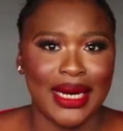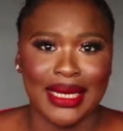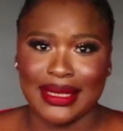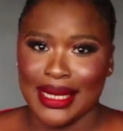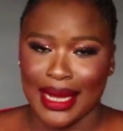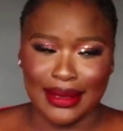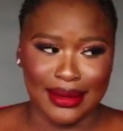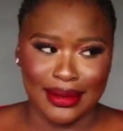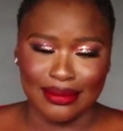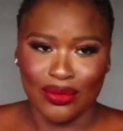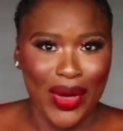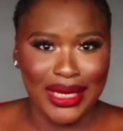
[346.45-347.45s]

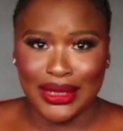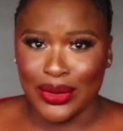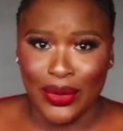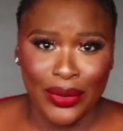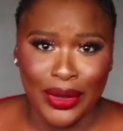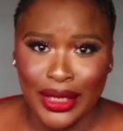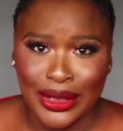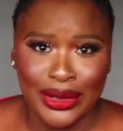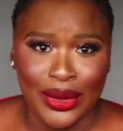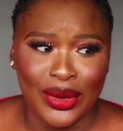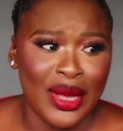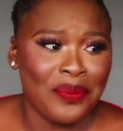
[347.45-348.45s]
understanding. Where is the
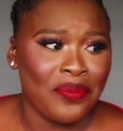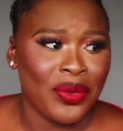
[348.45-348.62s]
correlation?